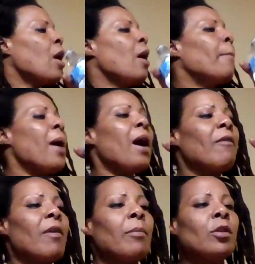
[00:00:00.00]
My
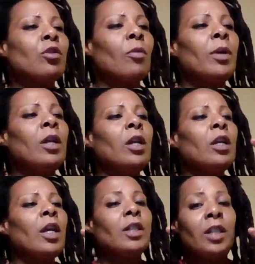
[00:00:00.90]
grandmother told me.
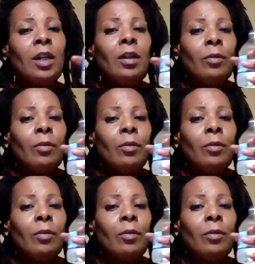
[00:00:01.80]
See